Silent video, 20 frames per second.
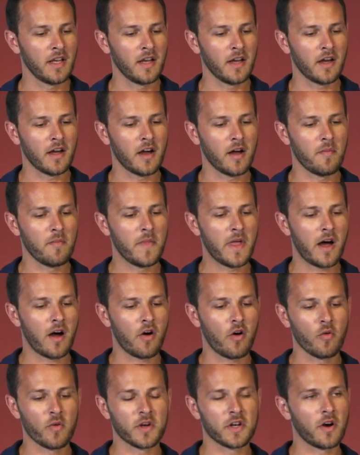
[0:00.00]
Um,
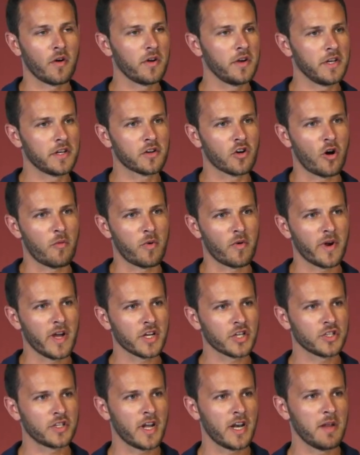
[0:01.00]
now we don't need
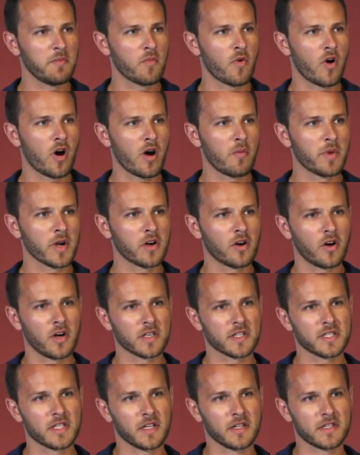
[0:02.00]
cooperation anymore
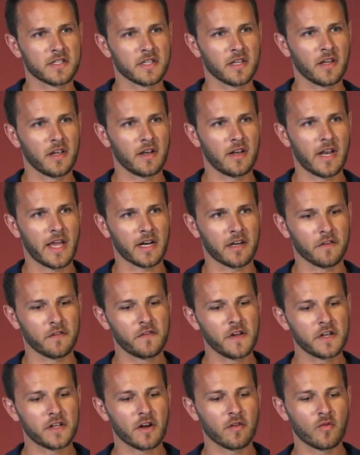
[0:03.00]
because it's like the
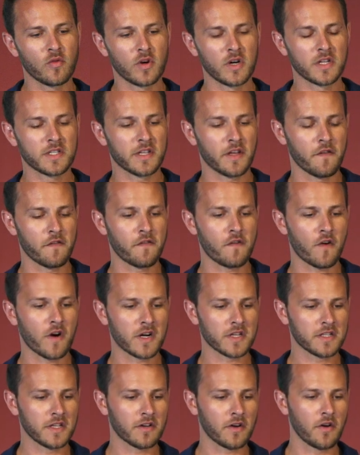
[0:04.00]
filter rules
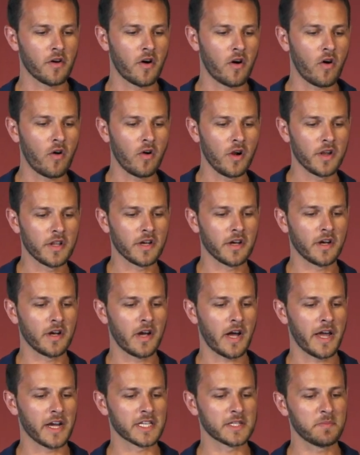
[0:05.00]
enforce it on all the
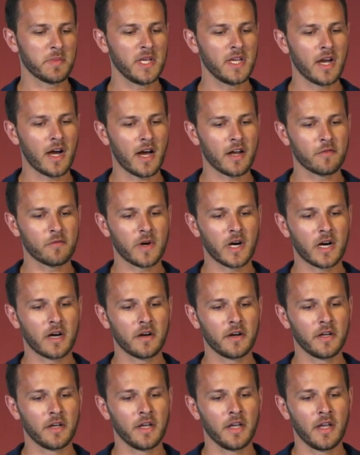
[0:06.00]
IXP hardware.
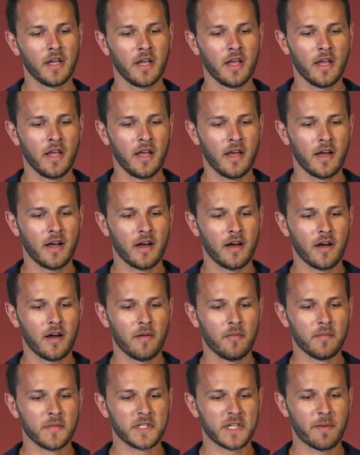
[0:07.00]

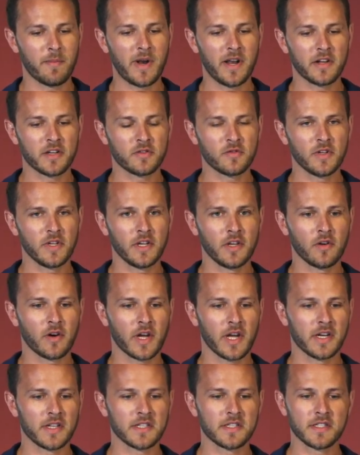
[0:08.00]
Um, telemetry, you
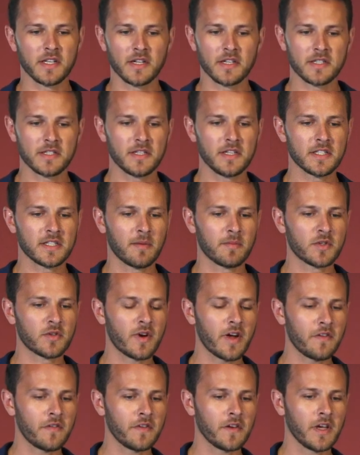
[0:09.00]
can still see some
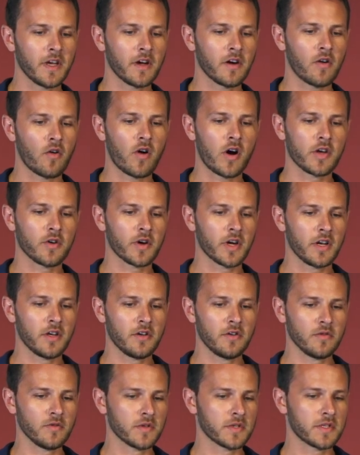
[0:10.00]
traffic or you can
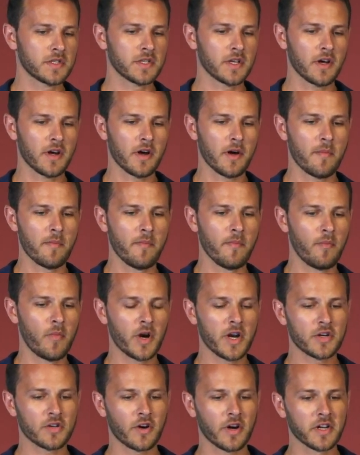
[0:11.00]
use um,
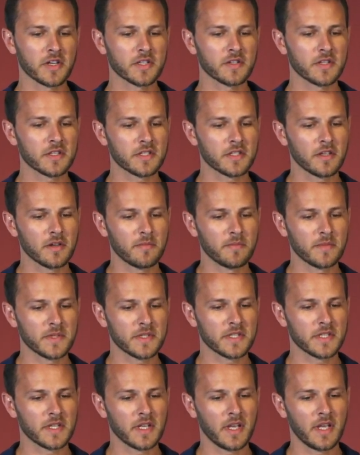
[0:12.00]
monitoring
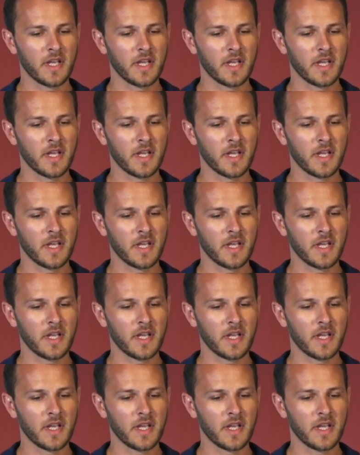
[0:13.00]
systems.